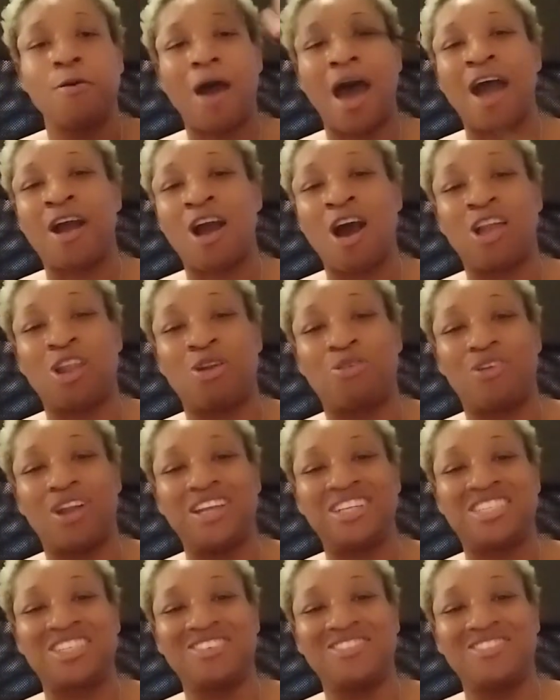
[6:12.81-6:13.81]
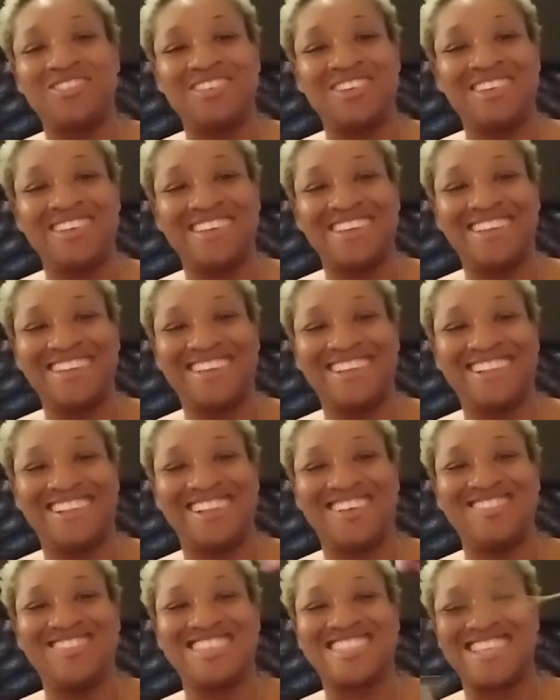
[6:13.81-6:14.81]
I call her Rachel.
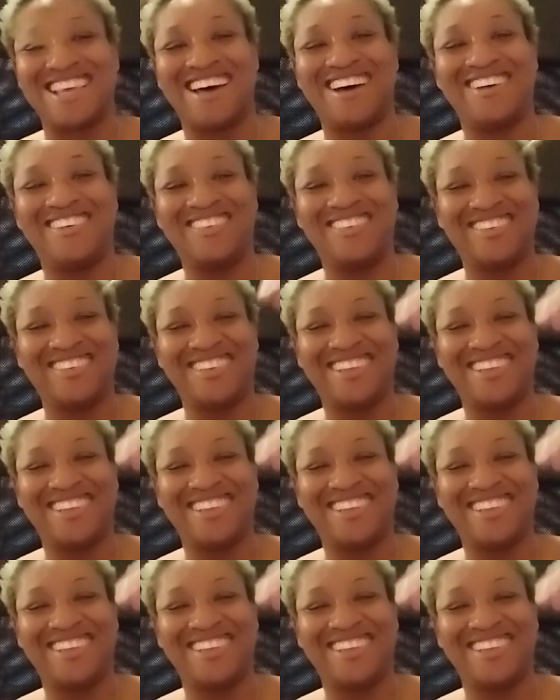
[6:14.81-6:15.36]
Let me stop.